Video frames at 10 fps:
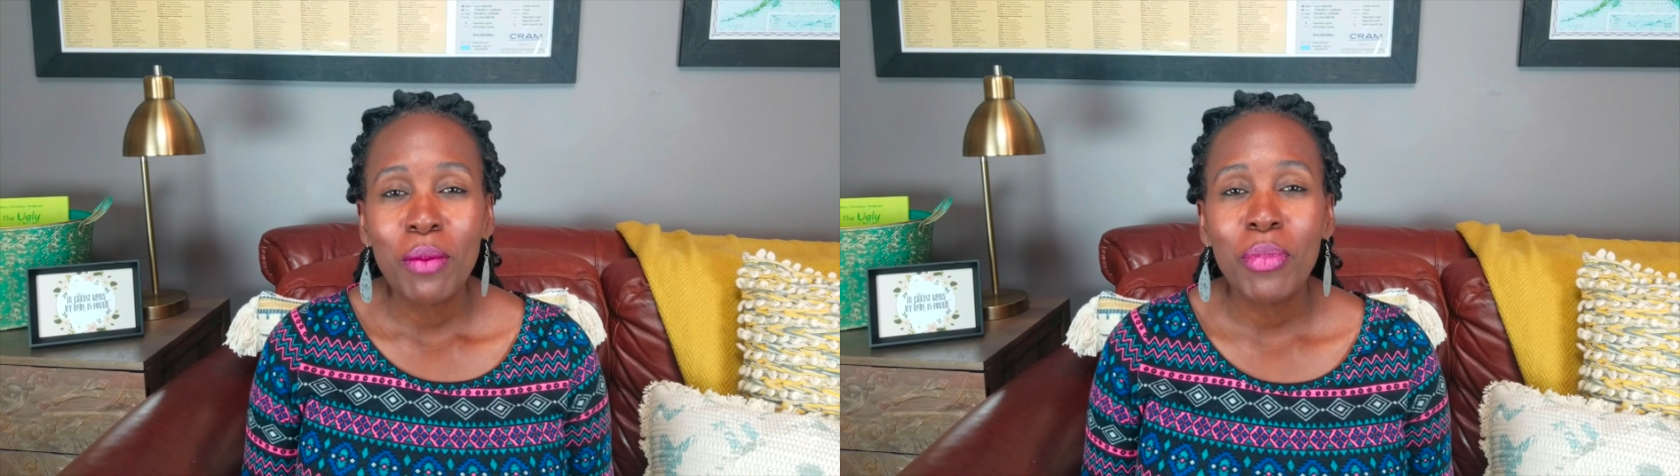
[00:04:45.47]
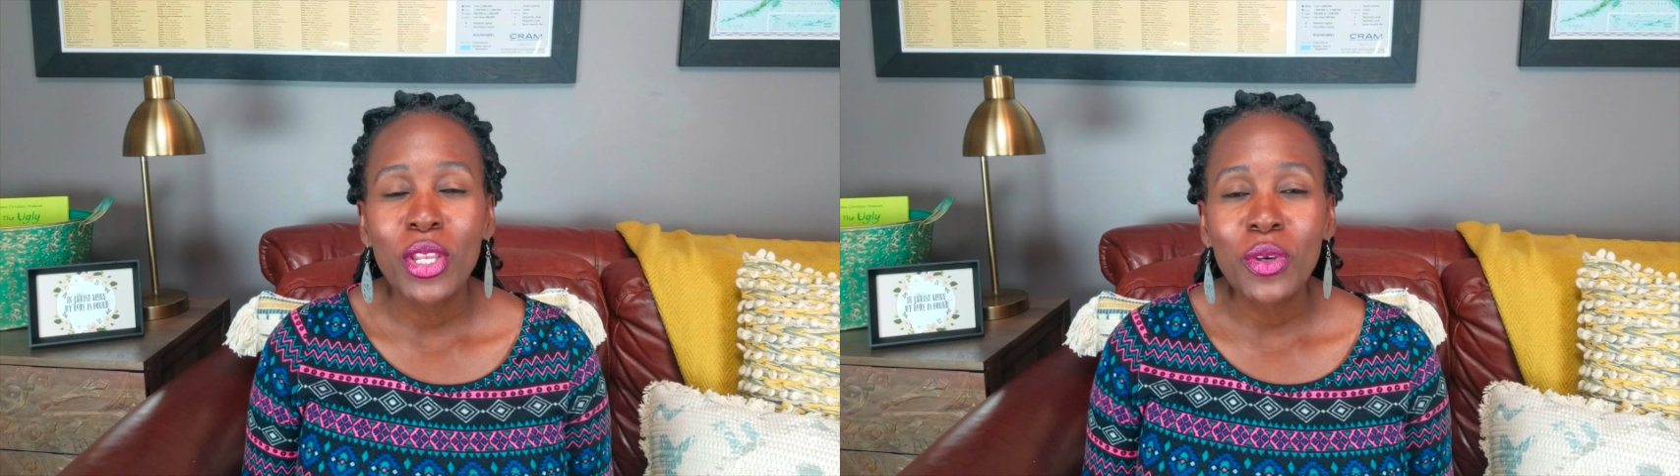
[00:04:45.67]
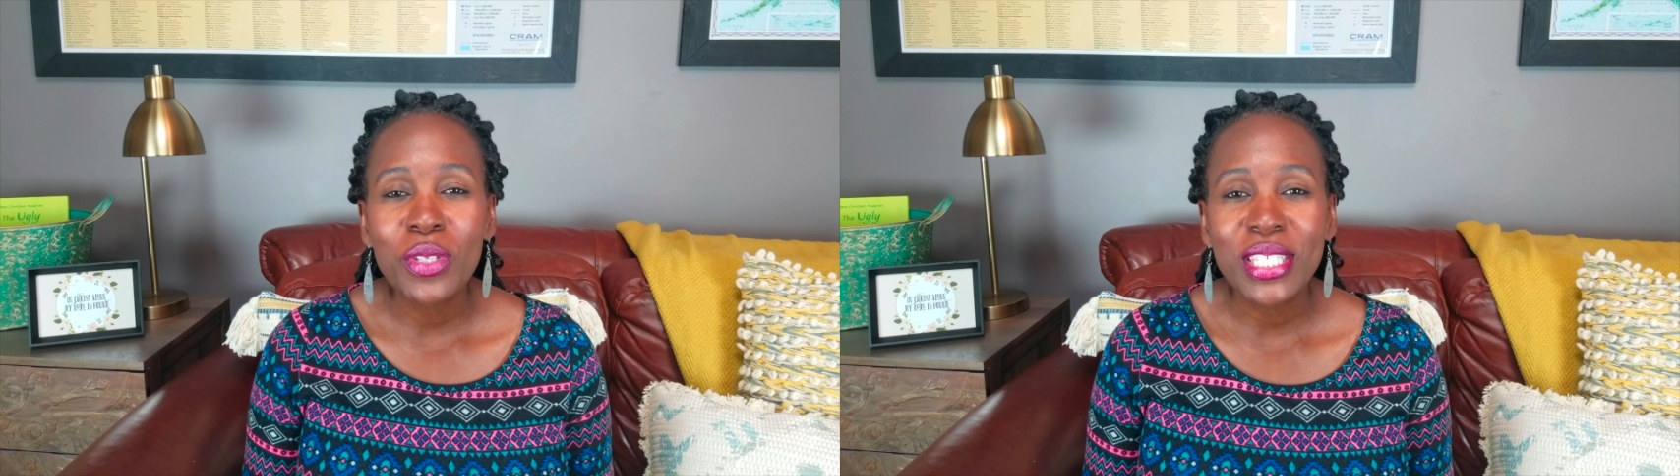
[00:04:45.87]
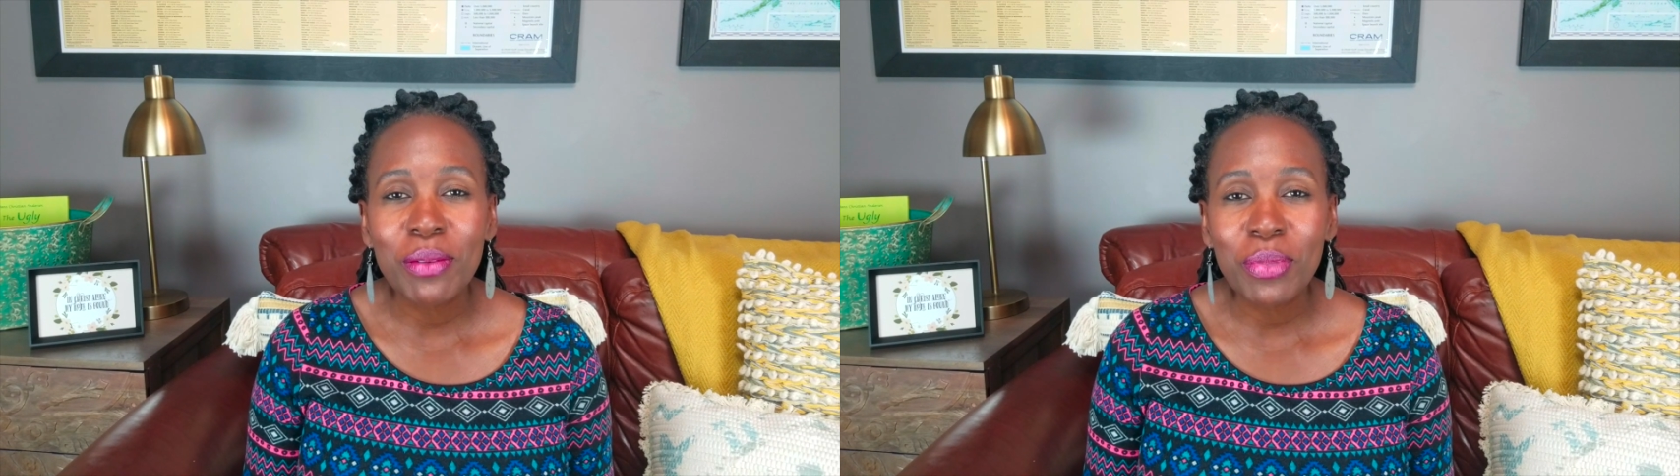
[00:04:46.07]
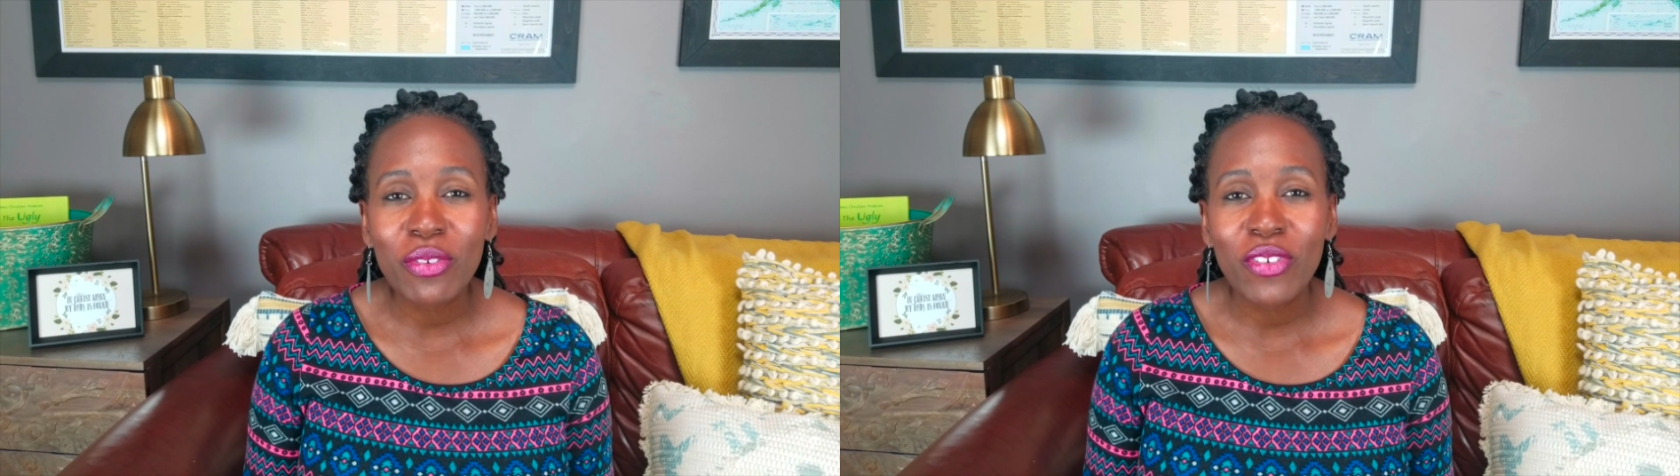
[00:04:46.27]
but you'll
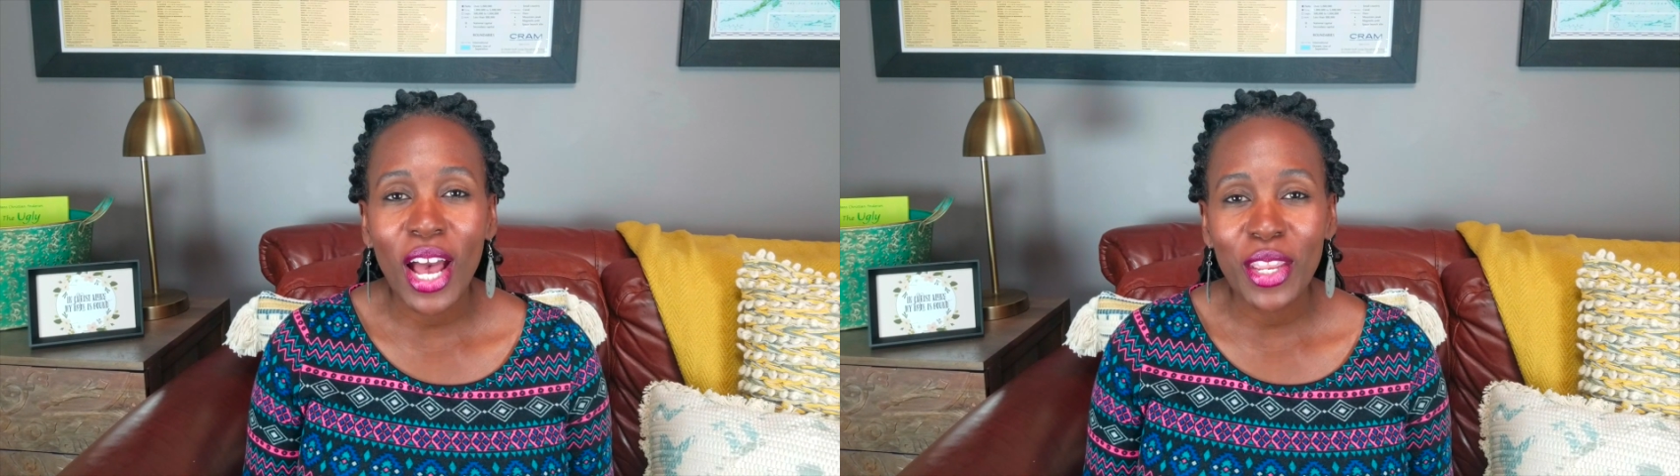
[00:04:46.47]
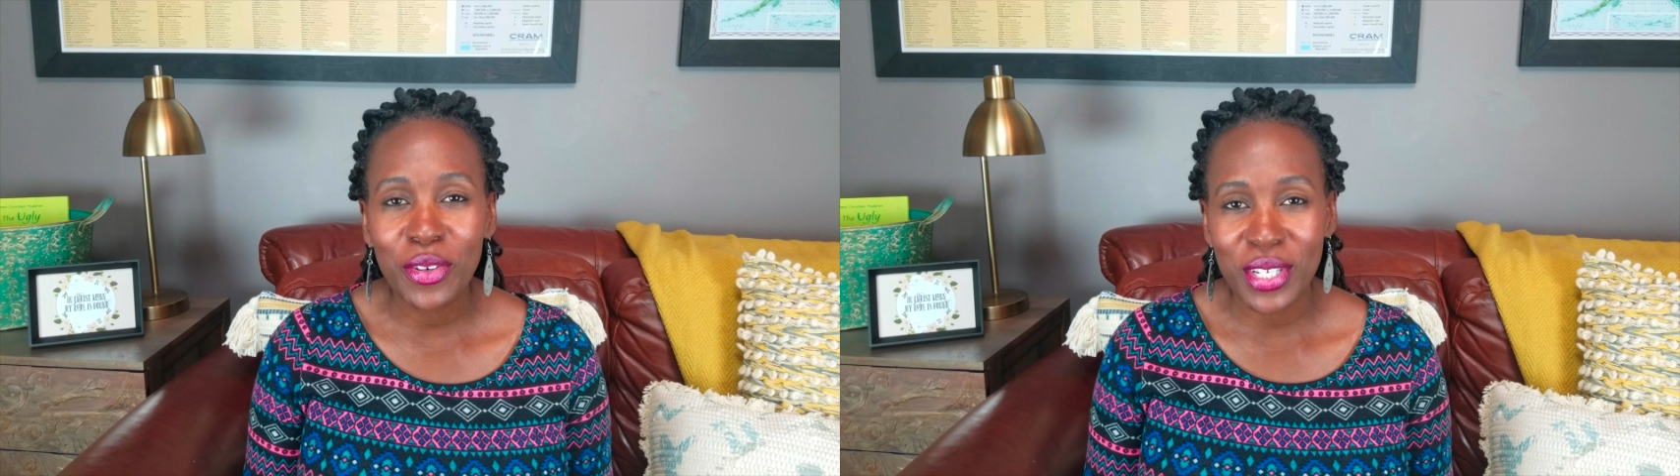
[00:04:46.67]
simplify your